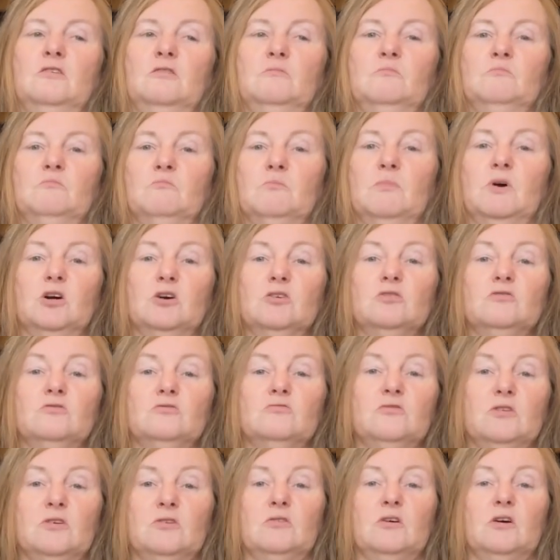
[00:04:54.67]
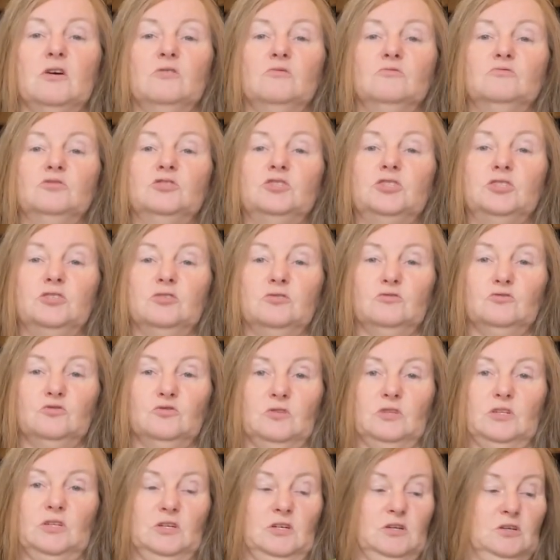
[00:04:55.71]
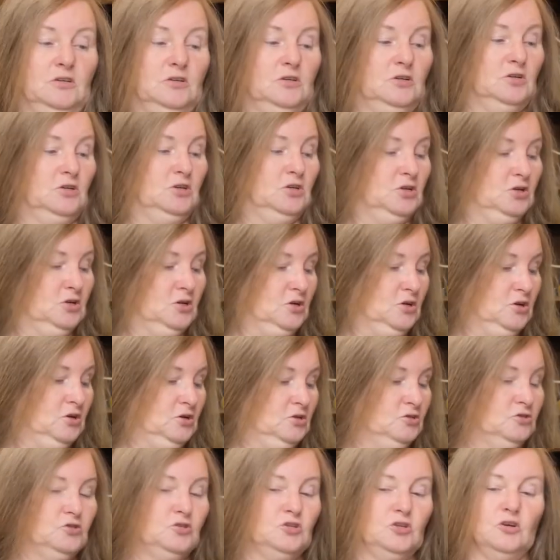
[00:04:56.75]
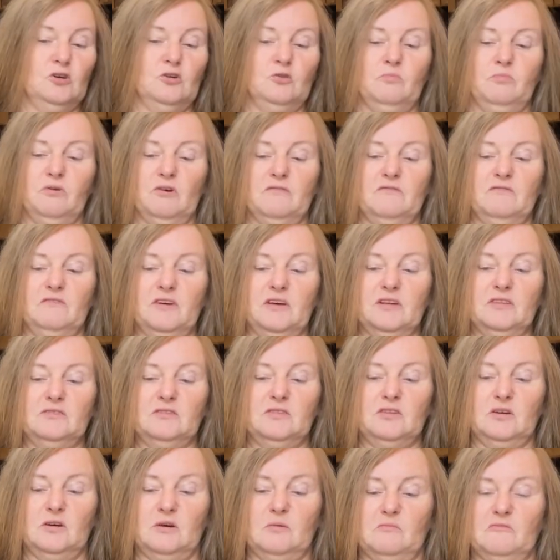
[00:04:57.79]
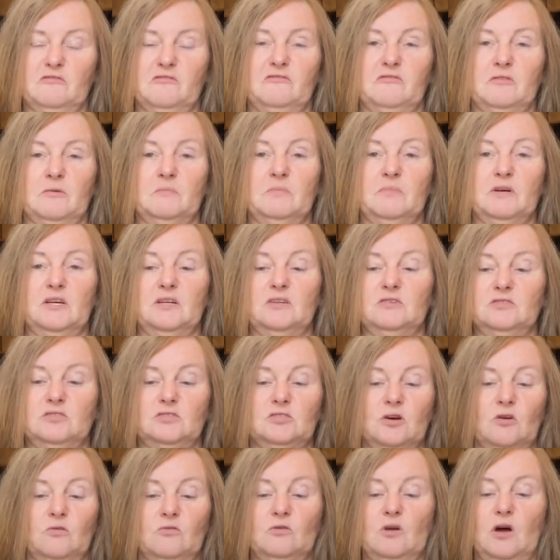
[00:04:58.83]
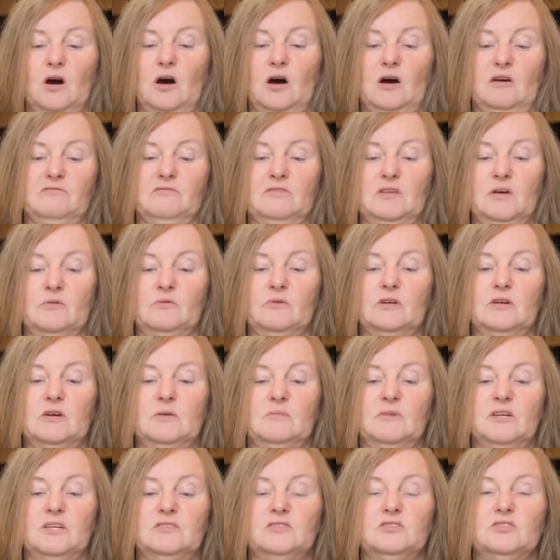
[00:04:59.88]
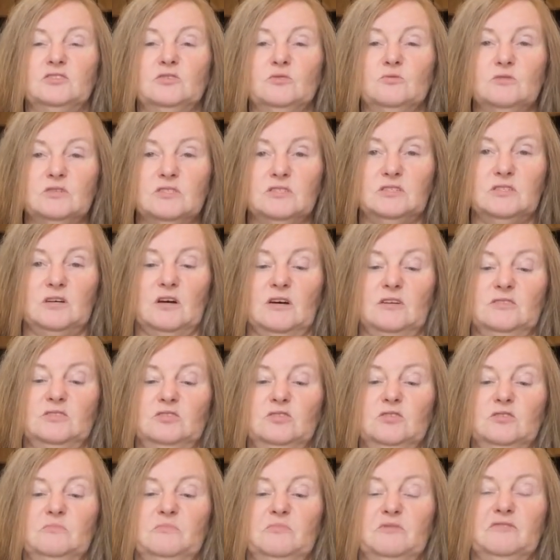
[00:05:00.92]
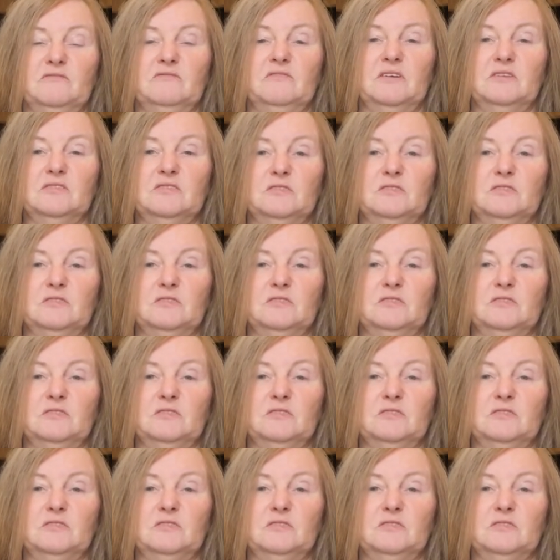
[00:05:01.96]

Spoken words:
murder their own children to prevent them from being sold off. They would commit suicide to prevent